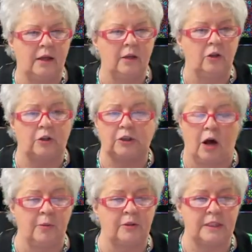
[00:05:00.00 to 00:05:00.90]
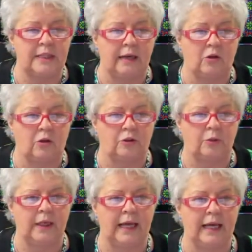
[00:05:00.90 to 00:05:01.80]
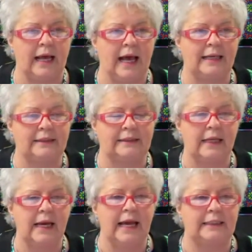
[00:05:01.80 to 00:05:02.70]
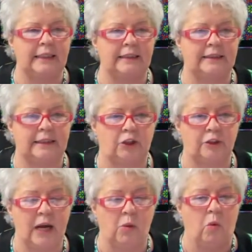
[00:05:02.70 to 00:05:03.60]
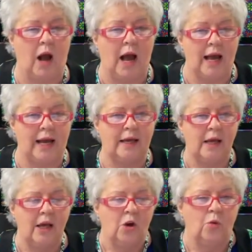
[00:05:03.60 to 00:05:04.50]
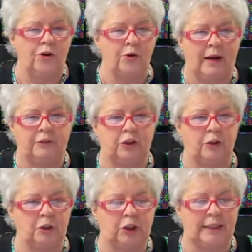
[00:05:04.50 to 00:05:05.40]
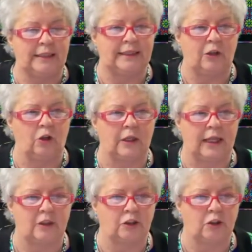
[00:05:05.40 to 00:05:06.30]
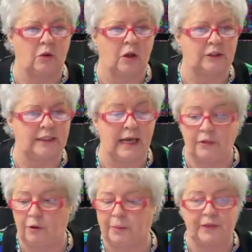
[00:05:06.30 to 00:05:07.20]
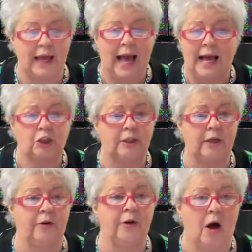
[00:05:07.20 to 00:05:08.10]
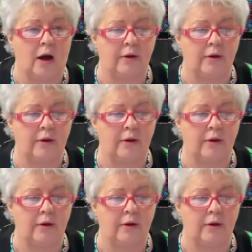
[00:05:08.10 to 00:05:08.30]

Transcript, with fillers: looks almost identical to it and has 18 stitches. Now, why would you have two machines that look like they're so close together, but they actually are not?